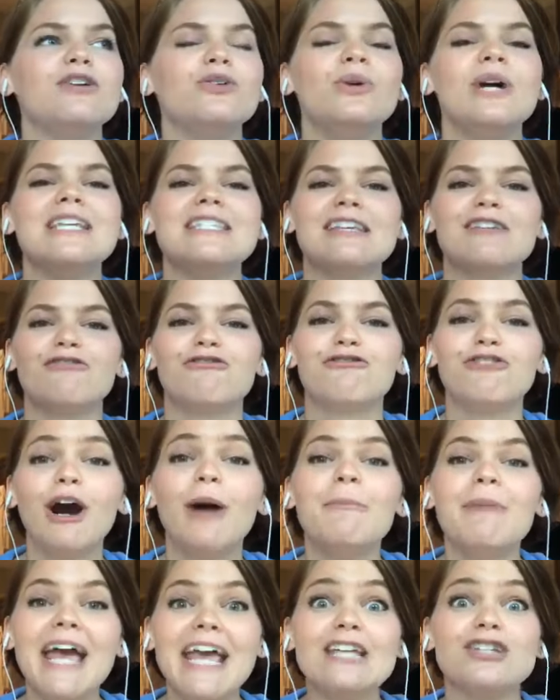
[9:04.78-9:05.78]
who isn't
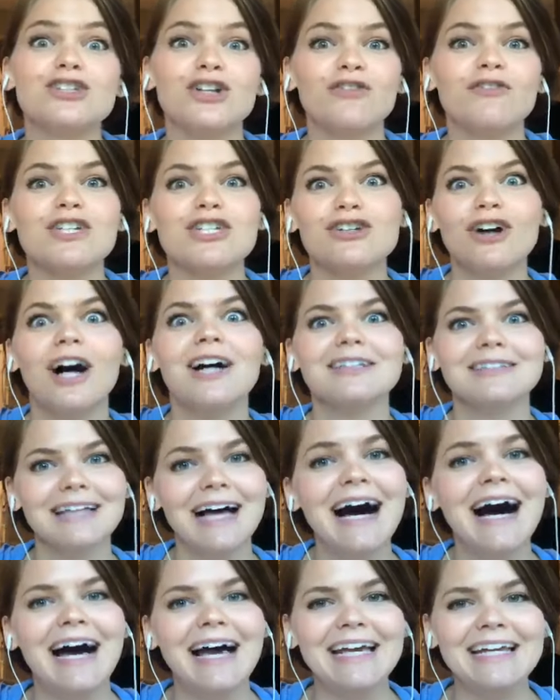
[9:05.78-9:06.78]
from a service dog
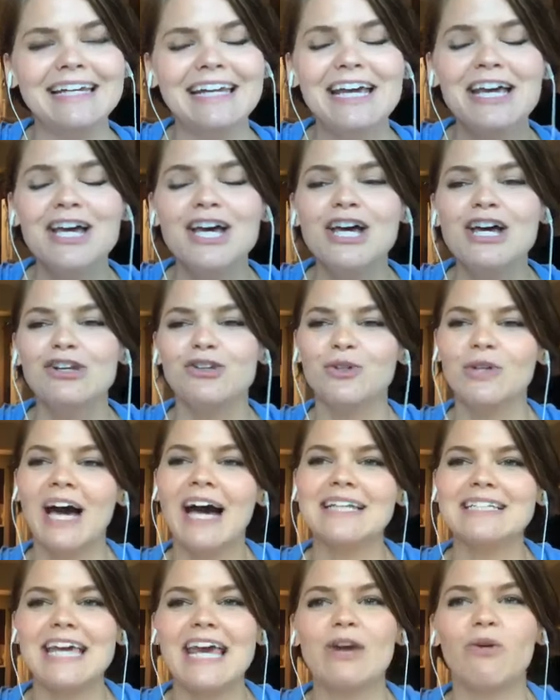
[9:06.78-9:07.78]
line, do
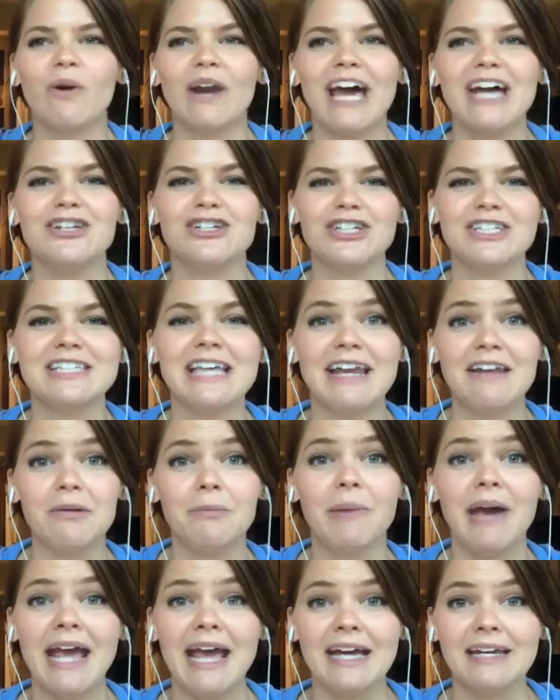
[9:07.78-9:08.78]
not take what I just said in
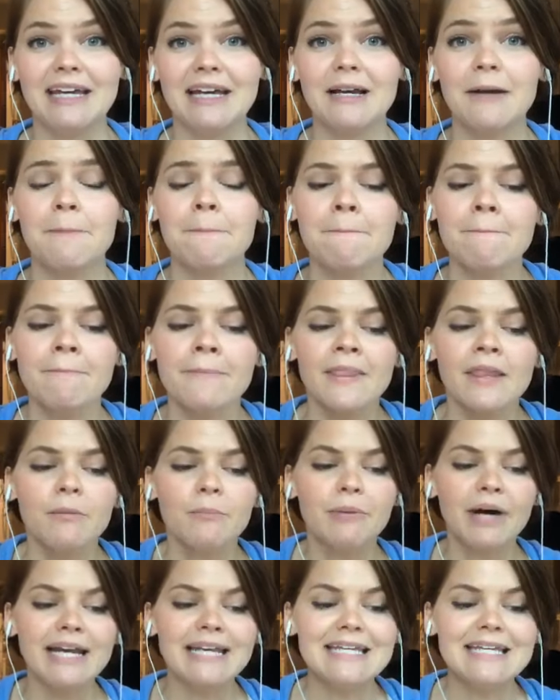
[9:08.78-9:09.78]
panic.
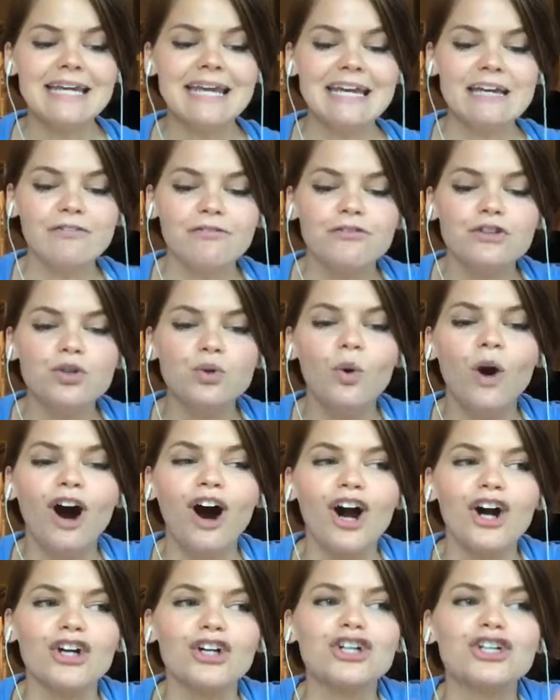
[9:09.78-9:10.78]
But if you
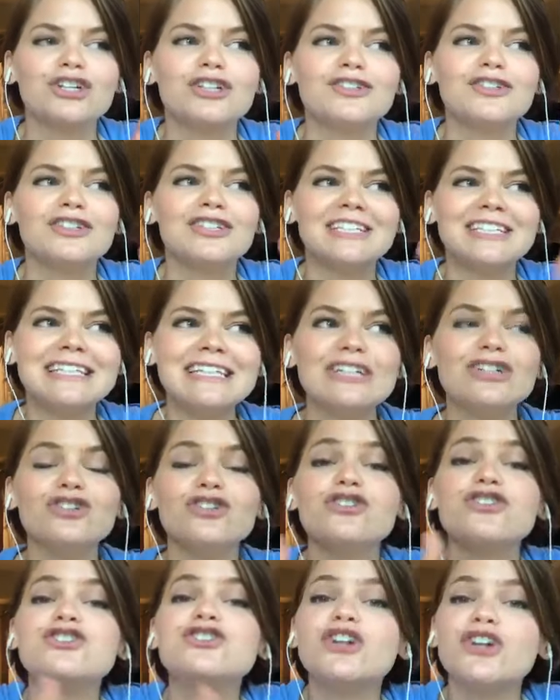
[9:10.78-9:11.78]
are still
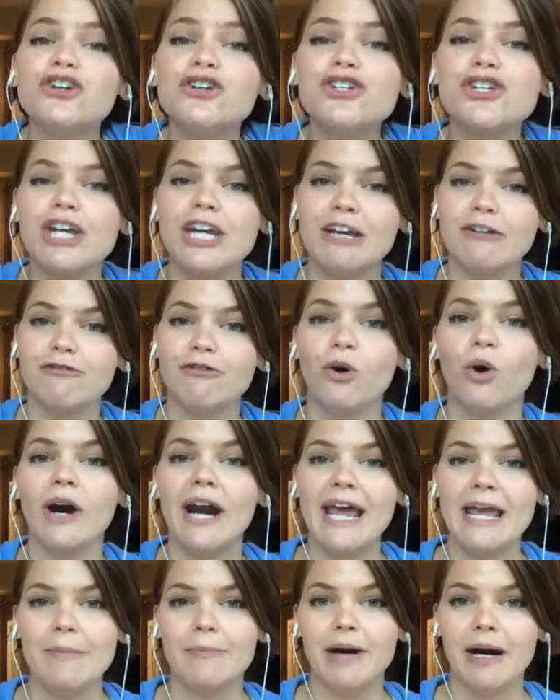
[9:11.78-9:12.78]
searching for
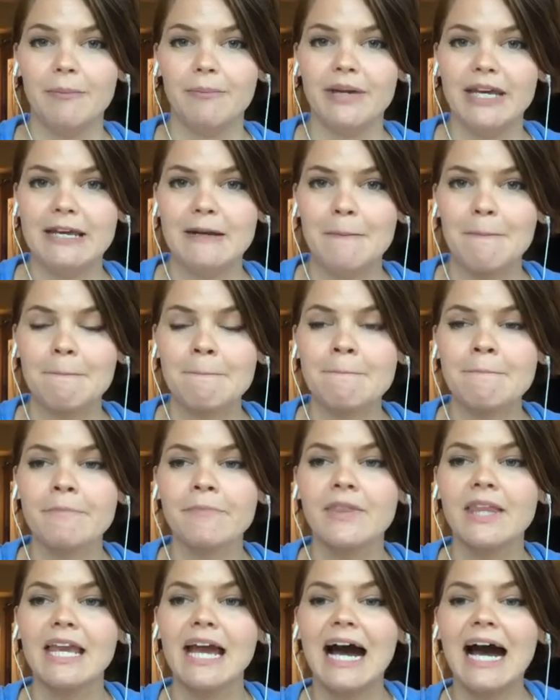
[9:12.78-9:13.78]
a puppy,
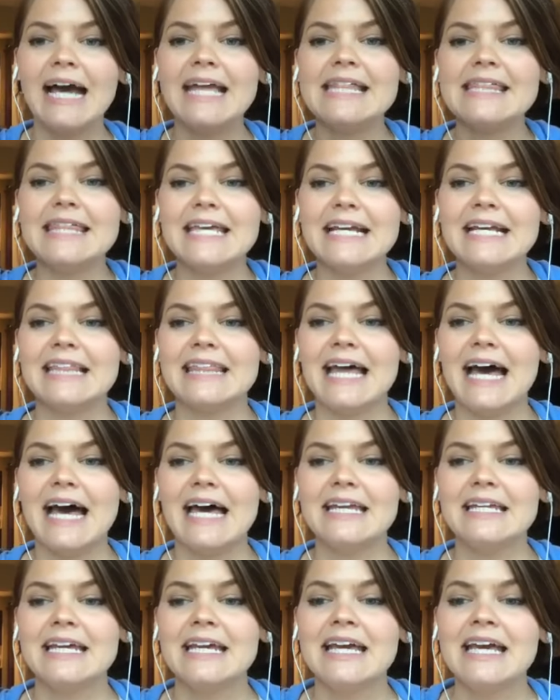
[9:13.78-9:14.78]
I think
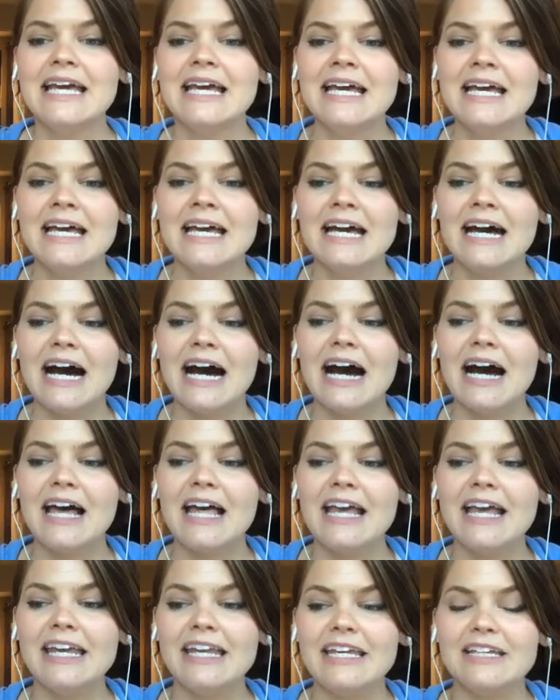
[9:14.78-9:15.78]
that
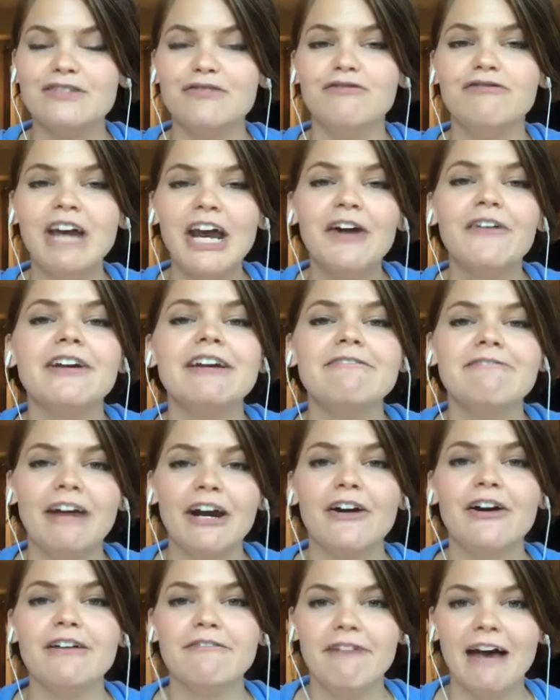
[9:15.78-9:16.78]
it is very,
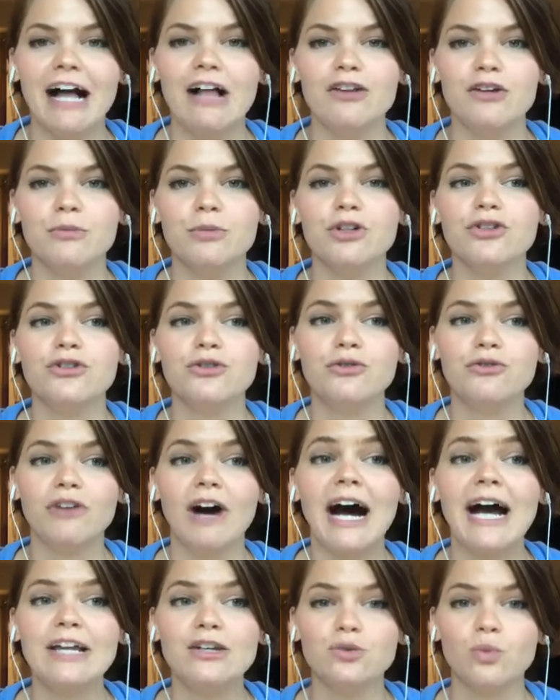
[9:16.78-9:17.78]
very valuable to
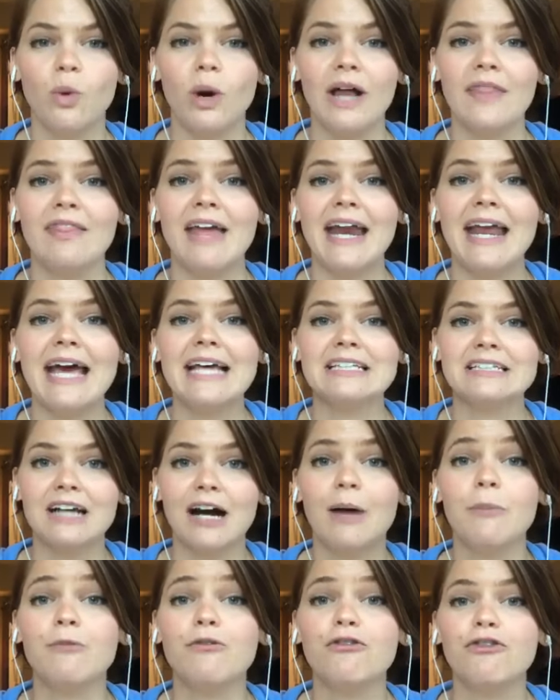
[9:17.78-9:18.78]
find one that has
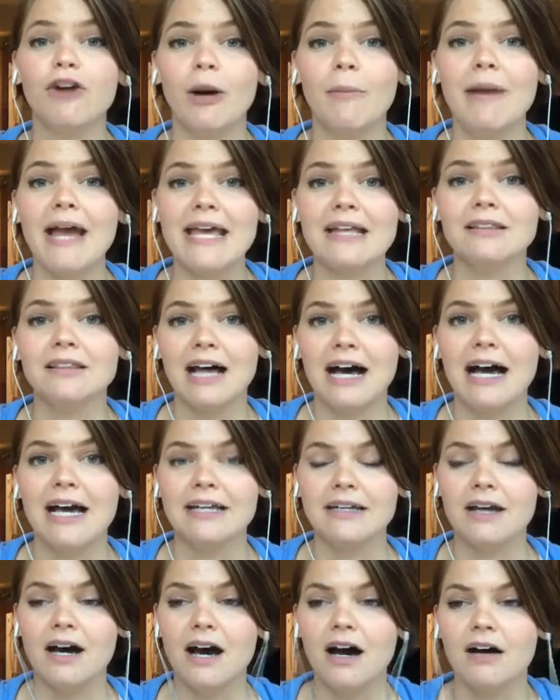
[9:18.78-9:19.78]
come from a
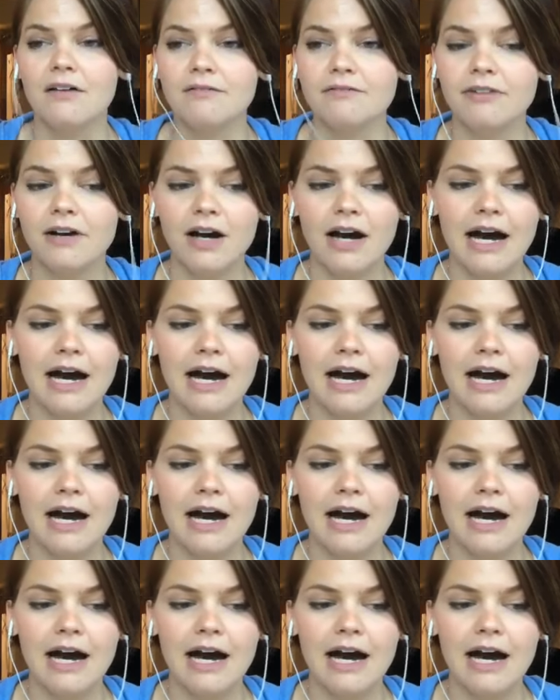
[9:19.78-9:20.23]
line of